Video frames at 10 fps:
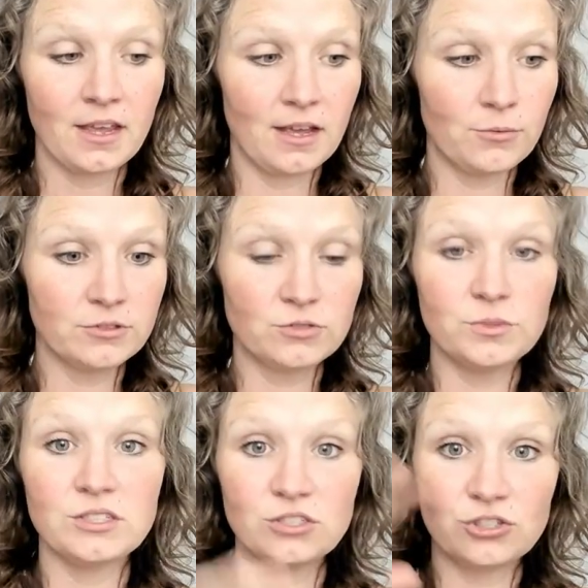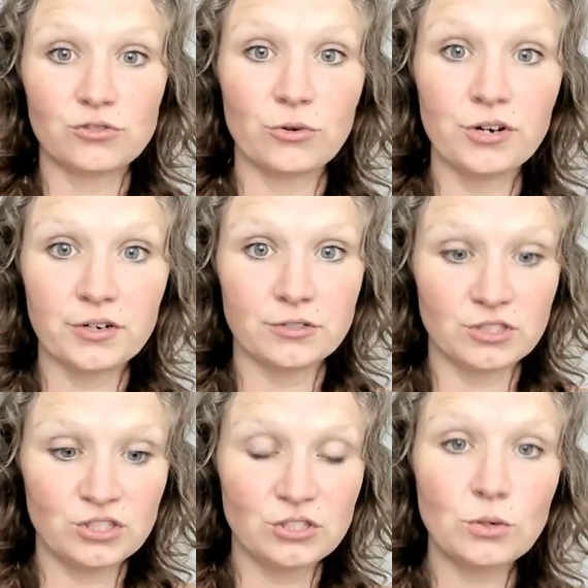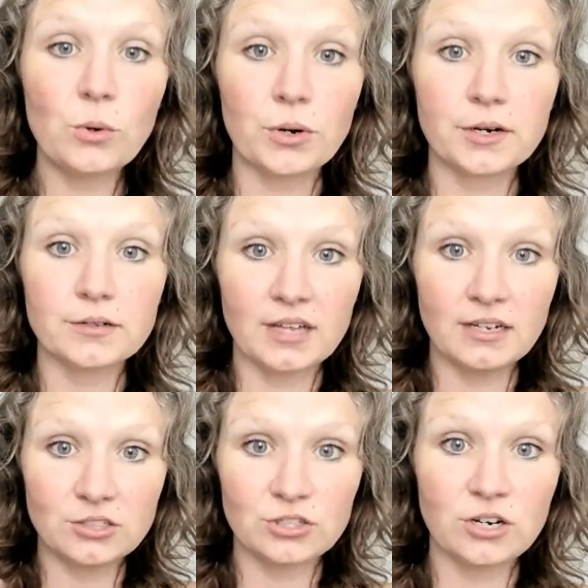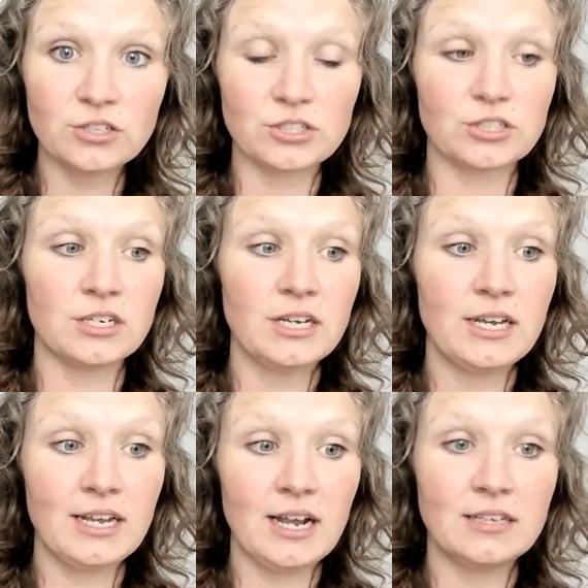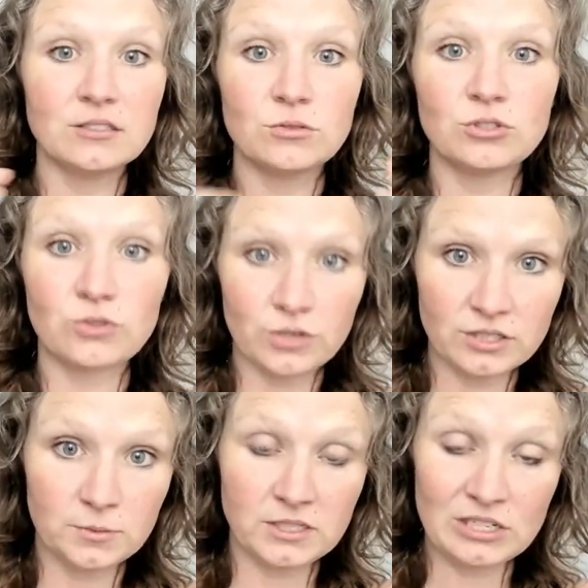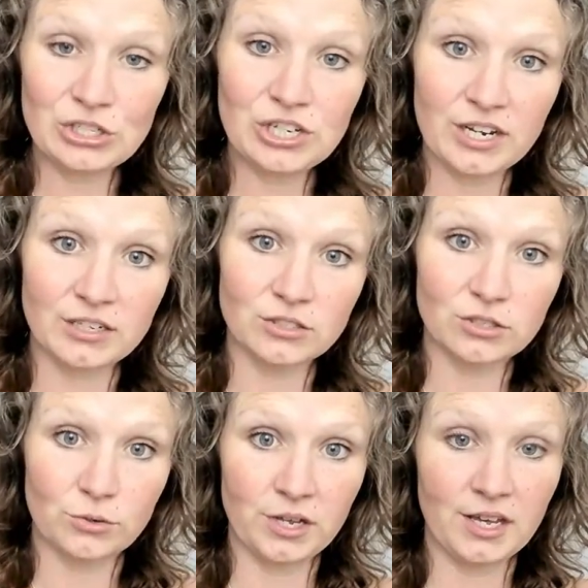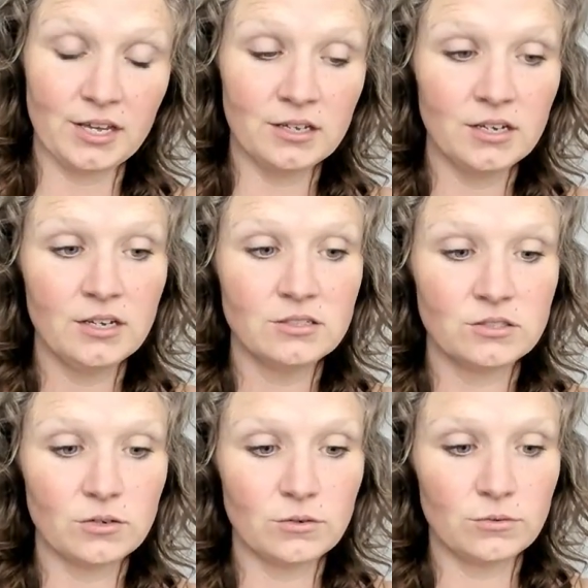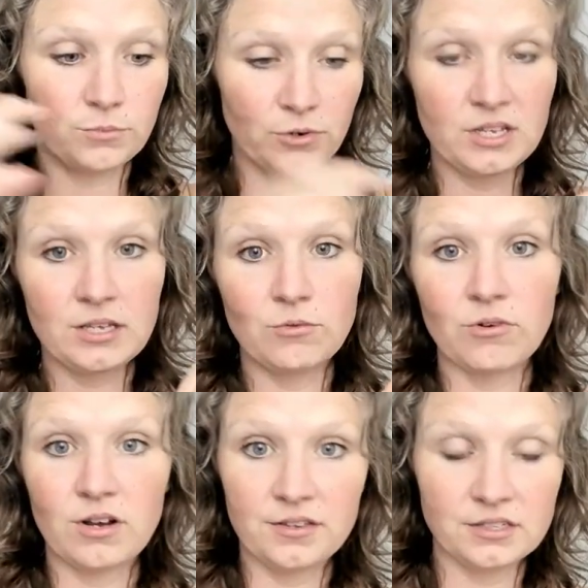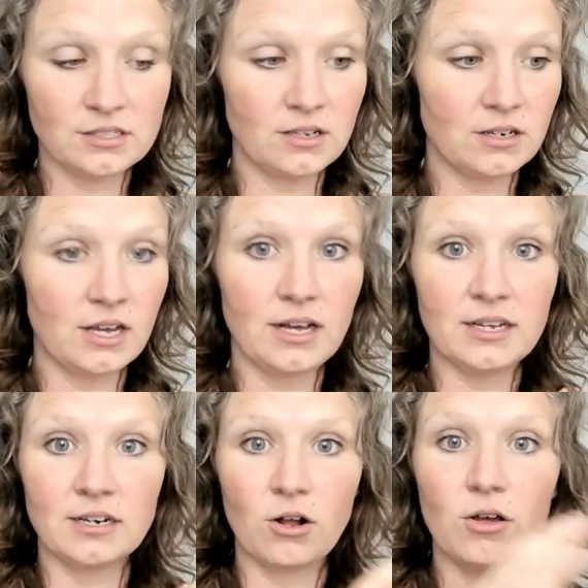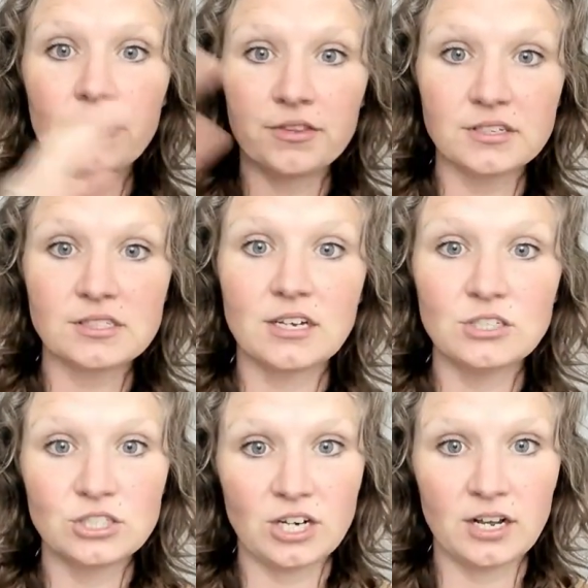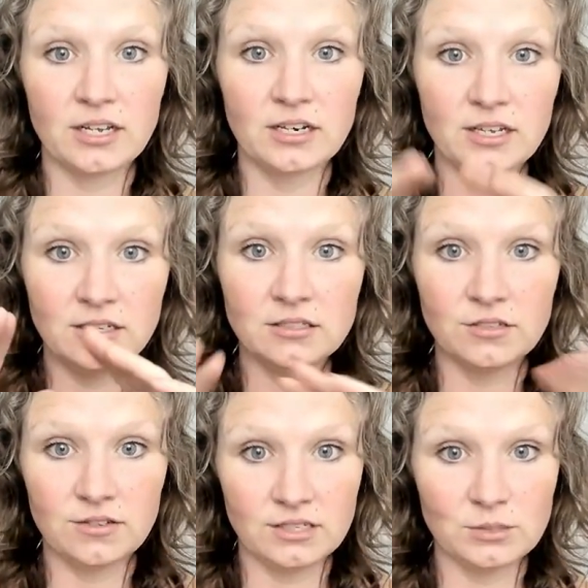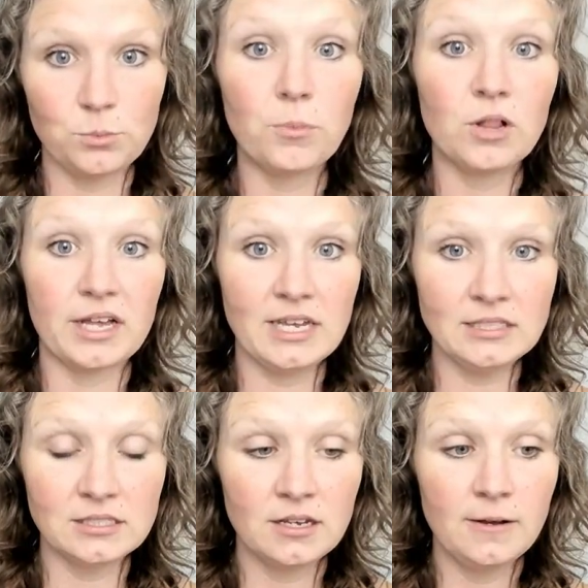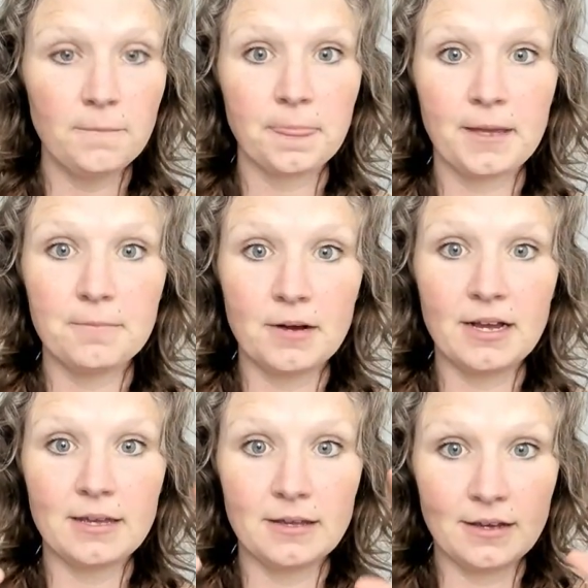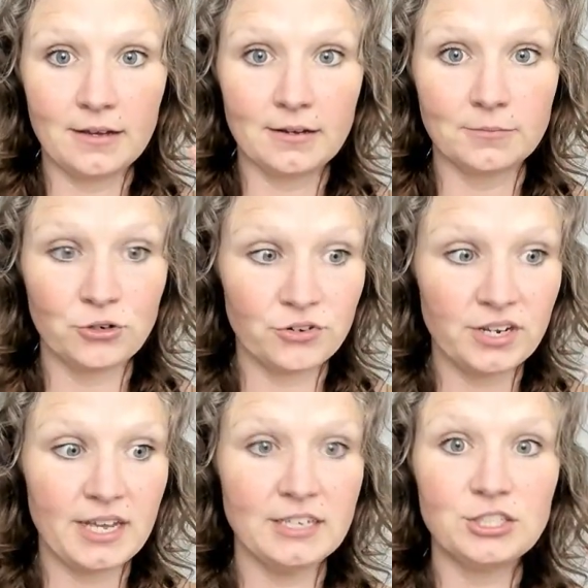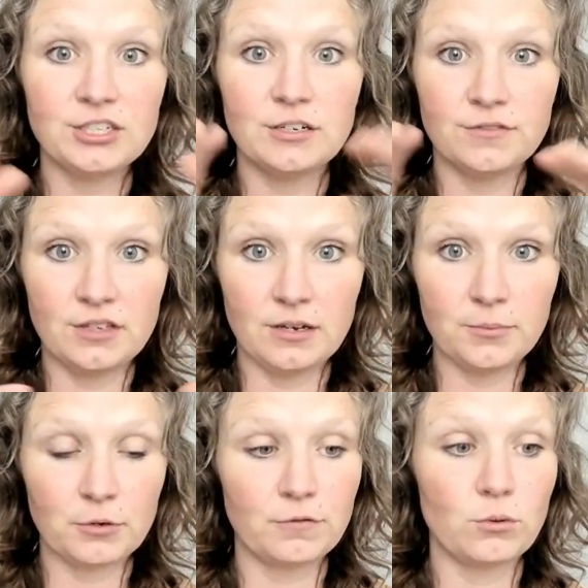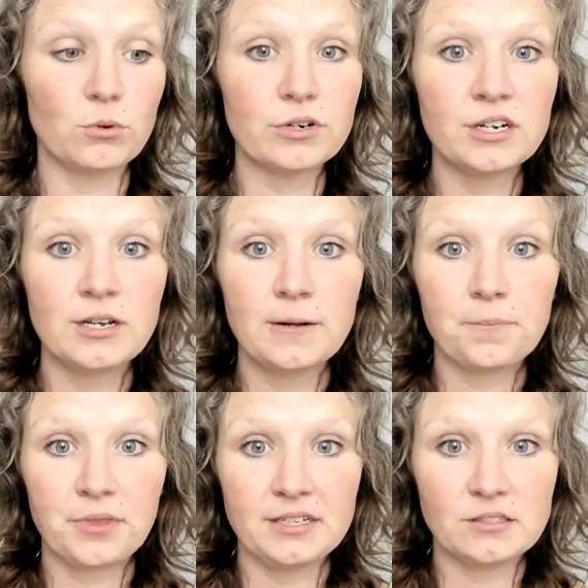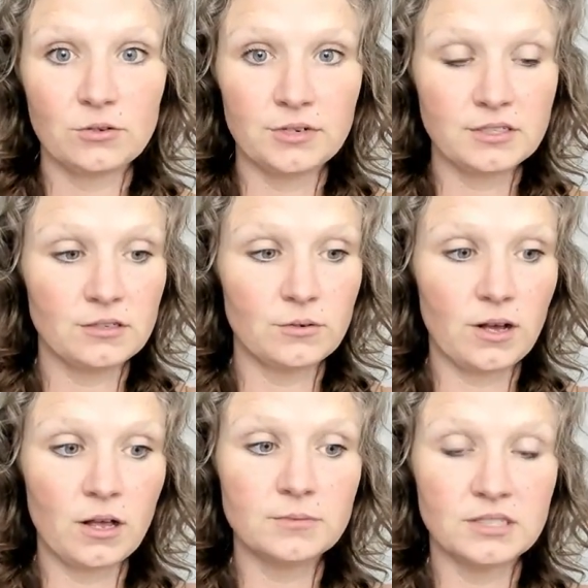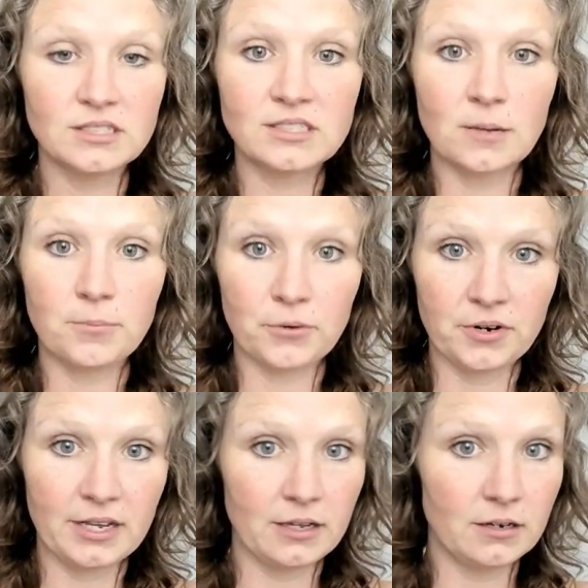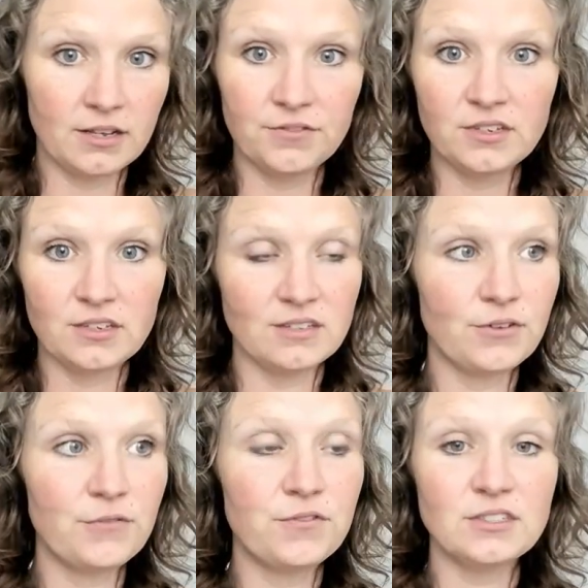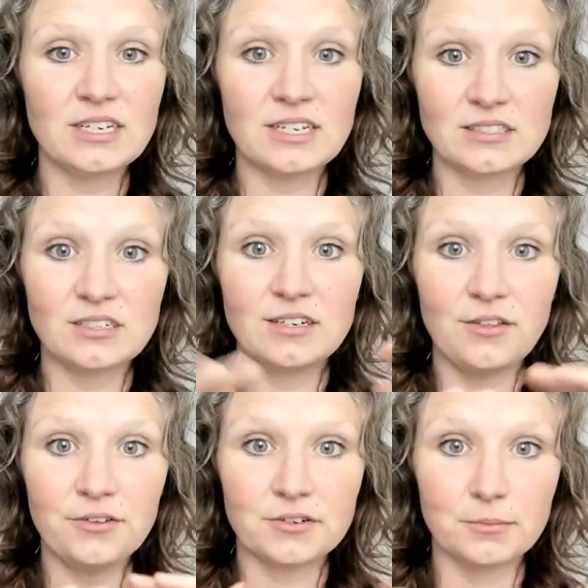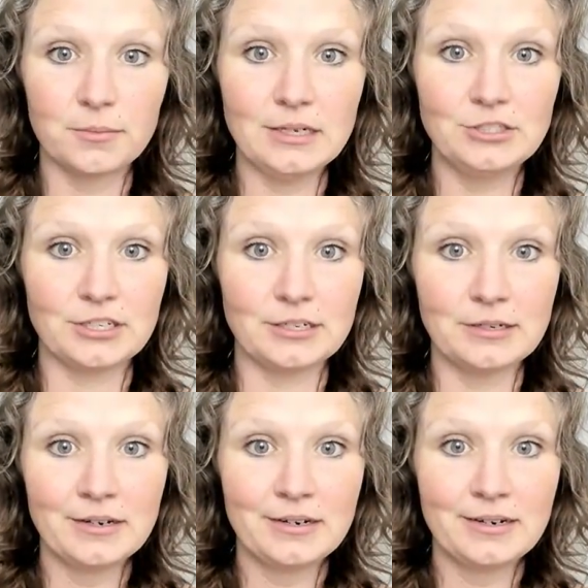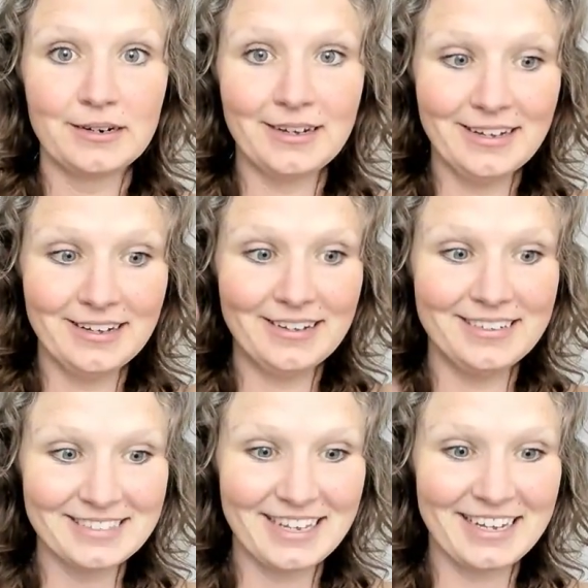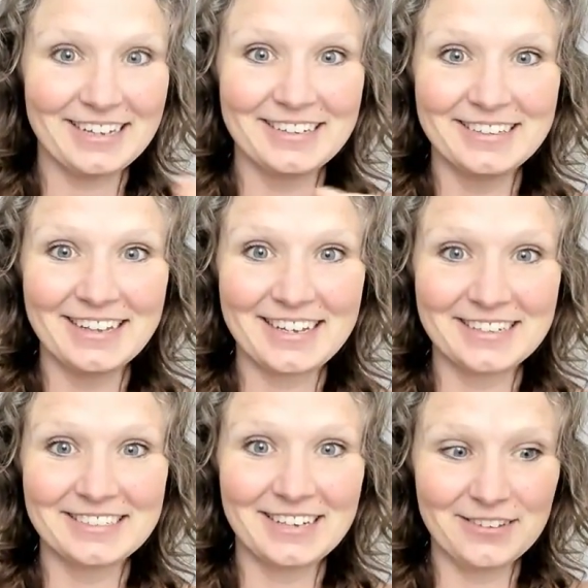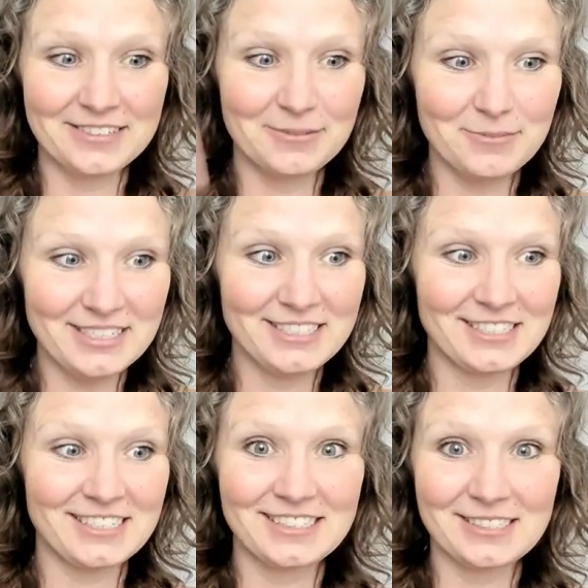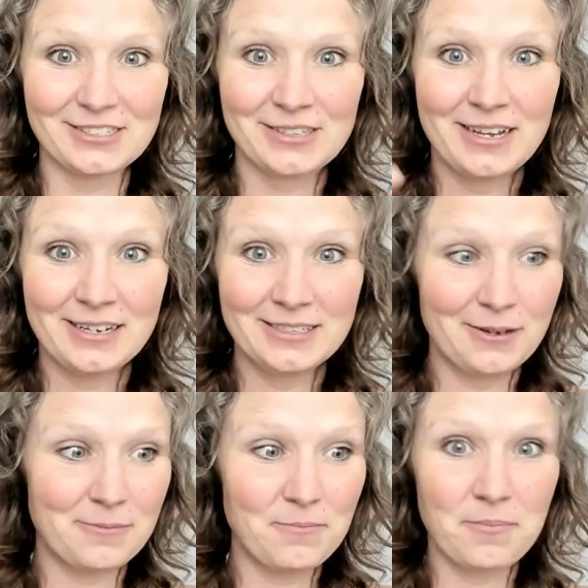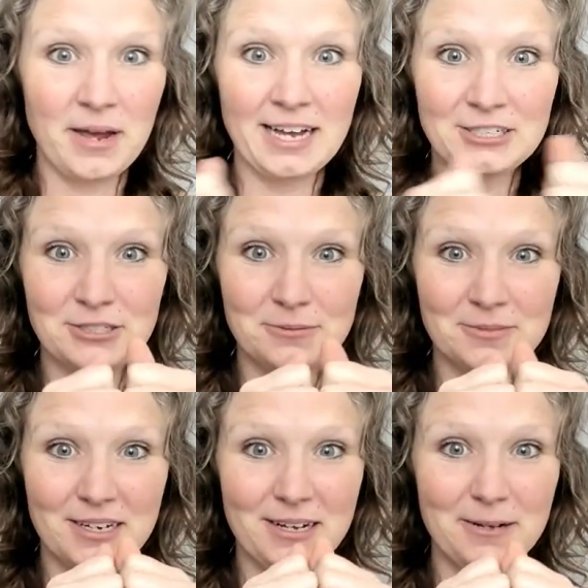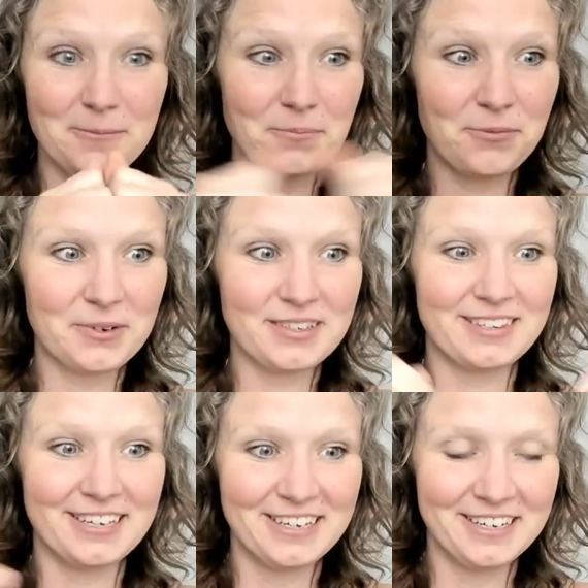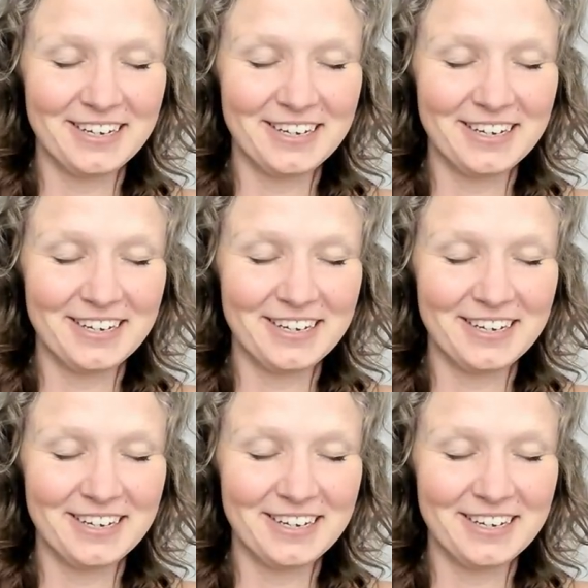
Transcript: And once we distort, distort that structure, it has no choice but to change, okay? So bringing Ra, the sun god, and all this sunshine into this place and my um, creation of the upper floor, it's going to help to separate. If, the, if it feels like it's another dimension, it's like a like another dimension is just um, mashumed up with.